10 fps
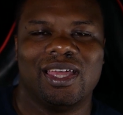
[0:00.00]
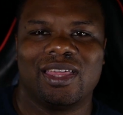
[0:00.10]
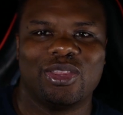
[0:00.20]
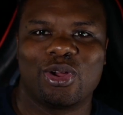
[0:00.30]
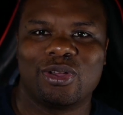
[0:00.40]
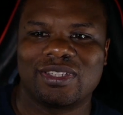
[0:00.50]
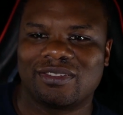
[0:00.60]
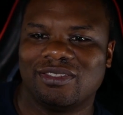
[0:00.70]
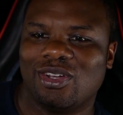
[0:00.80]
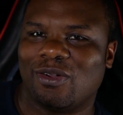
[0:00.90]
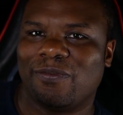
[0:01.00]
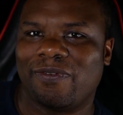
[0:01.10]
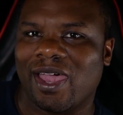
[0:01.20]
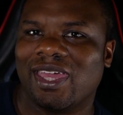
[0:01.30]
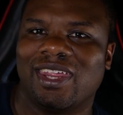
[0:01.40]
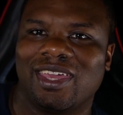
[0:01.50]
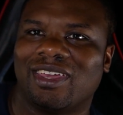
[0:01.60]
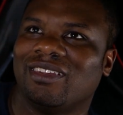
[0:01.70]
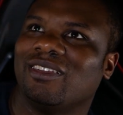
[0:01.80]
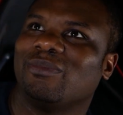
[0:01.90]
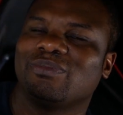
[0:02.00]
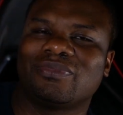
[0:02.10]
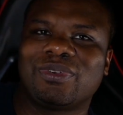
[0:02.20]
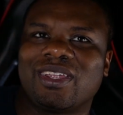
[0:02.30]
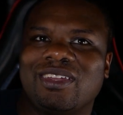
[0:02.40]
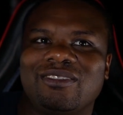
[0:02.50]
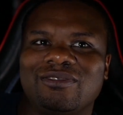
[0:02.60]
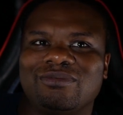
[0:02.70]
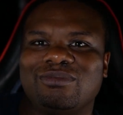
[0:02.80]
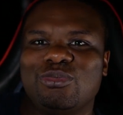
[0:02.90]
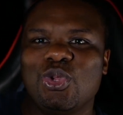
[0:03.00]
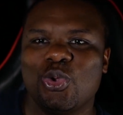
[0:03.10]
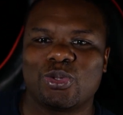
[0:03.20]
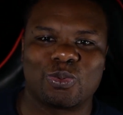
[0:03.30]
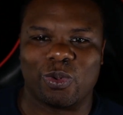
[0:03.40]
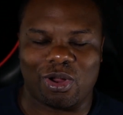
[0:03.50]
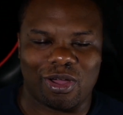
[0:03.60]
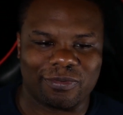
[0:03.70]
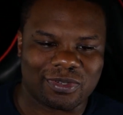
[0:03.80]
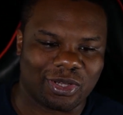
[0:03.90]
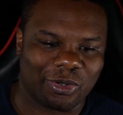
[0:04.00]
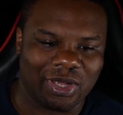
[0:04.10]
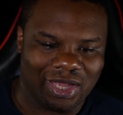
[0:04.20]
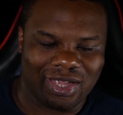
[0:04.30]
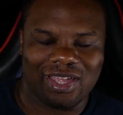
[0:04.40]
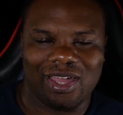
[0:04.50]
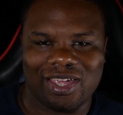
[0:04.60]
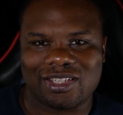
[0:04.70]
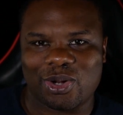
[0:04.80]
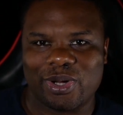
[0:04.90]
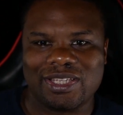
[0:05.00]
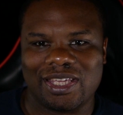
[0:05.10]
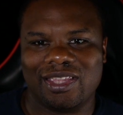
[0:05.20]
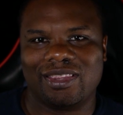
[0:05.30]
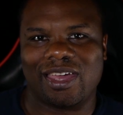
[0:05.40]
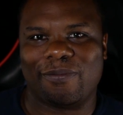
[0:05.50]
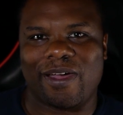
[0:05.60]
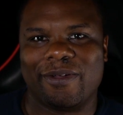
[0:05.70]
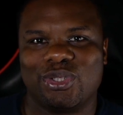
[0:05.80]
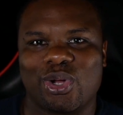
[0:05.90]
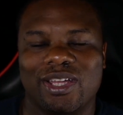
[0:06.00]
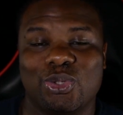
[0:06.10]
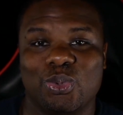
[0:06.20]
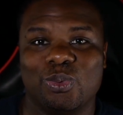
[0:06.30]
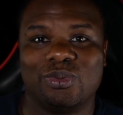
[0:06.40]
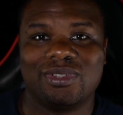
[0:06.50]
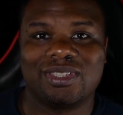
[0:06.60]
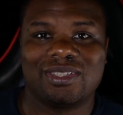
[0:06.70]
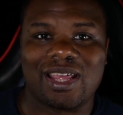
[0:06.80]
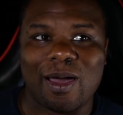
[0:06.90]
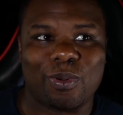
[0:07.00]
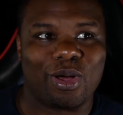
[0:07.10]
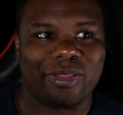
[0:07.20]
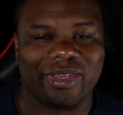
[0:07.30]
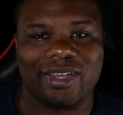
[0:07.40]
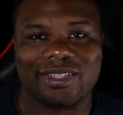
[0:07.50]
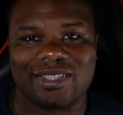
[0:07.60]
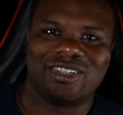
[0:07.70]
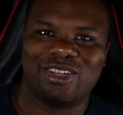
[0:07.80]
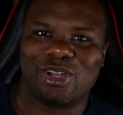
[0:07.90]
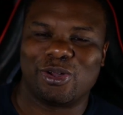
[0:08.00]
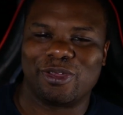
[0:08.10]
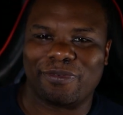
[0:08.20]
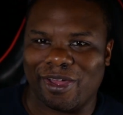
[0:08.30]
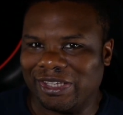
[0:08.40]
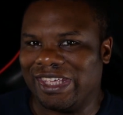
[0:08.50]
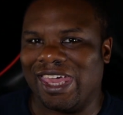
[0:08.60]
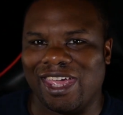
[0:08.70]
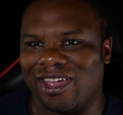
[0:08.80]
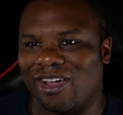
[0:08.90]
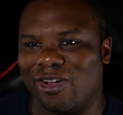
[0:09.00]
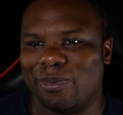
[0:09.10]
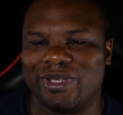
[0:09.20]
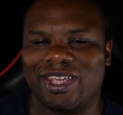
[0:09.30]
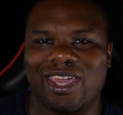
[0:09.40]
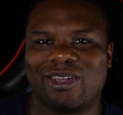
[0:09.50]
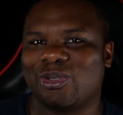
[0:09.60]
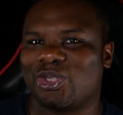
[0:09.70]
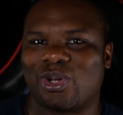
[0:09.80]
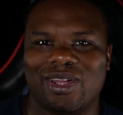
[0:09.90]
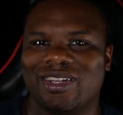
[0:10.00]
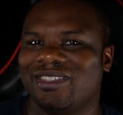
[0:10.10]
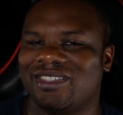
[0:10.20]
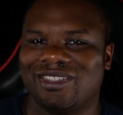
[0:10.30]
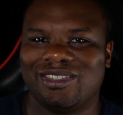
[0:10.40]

and they're all, you know, fighting, and the freaking nukes went off. So it's crazy that Five is trying to stop all this. You know, he found Diego, but Diego is trying to,